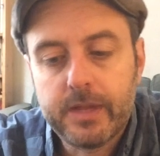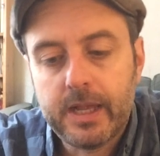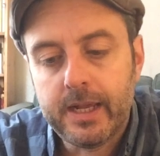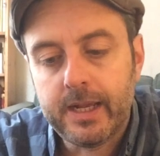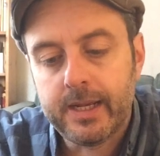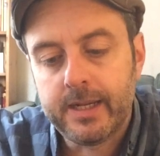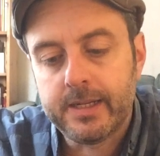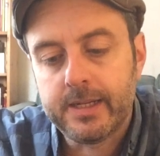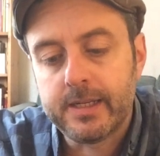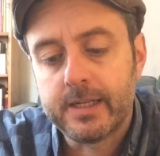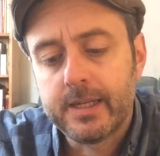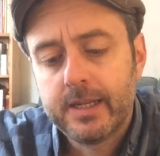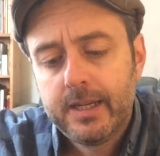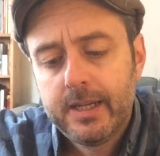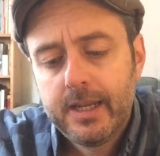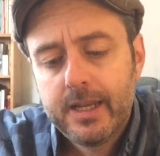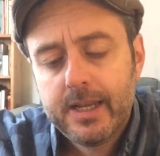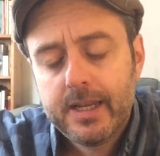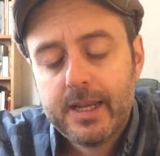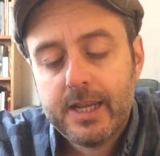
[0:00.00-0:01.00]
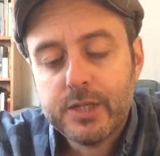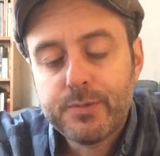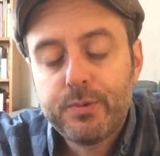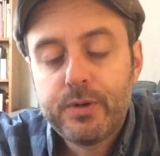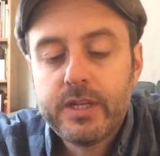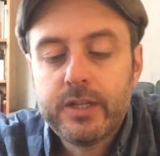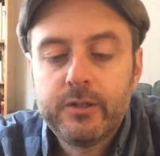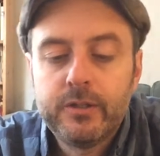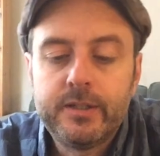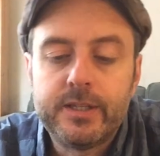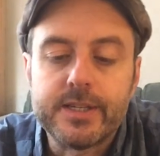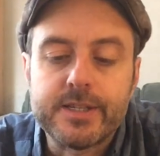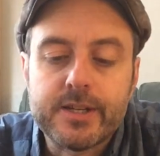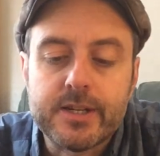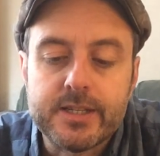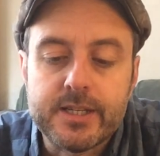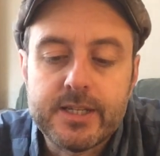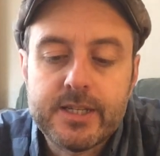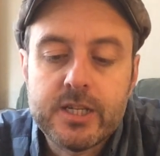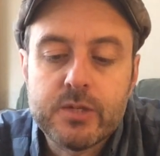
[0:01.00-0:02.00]
and it's pretty good this,
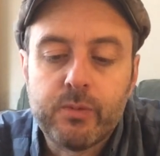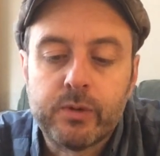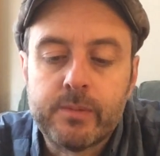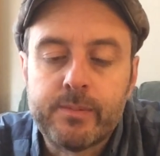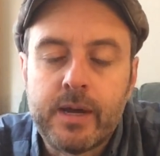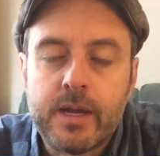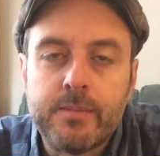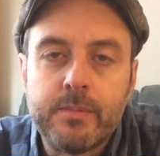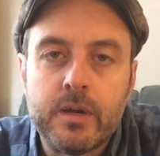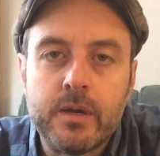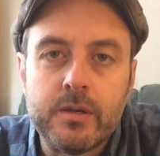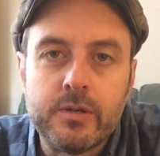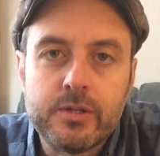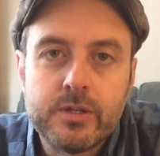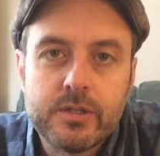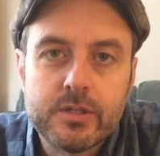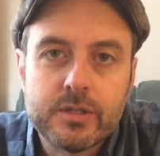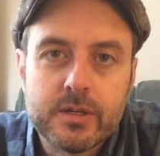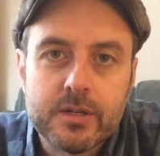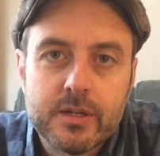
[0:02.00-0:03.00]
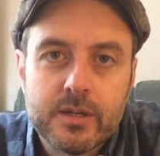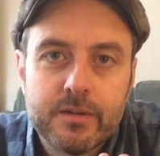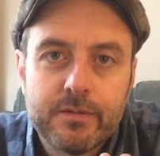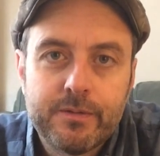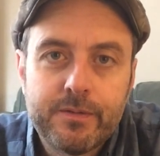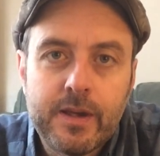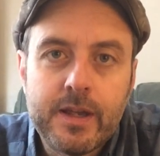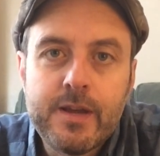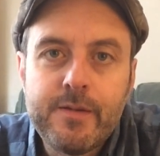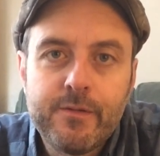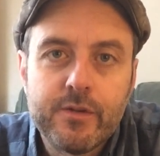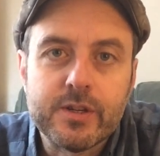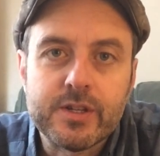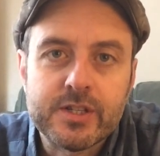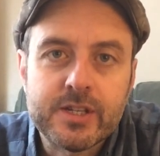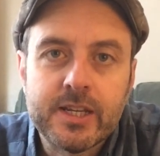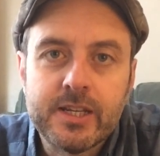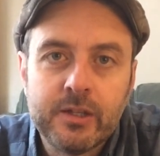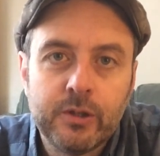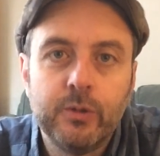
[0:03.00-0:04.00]
because this is one of my most favourite
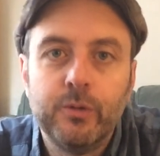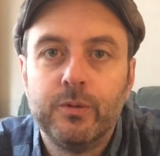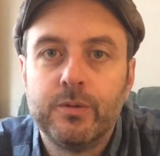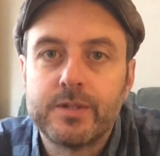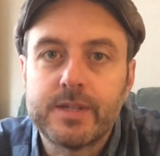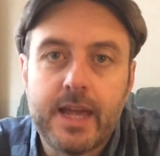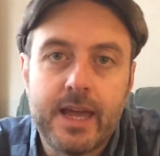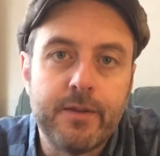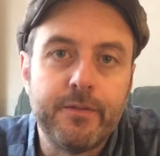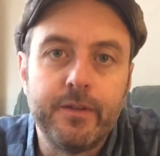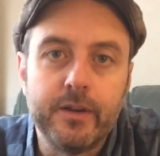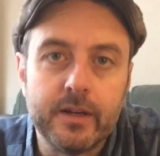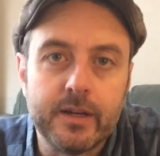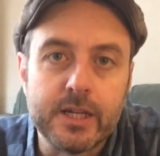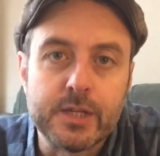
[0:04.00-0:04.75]
singles ever.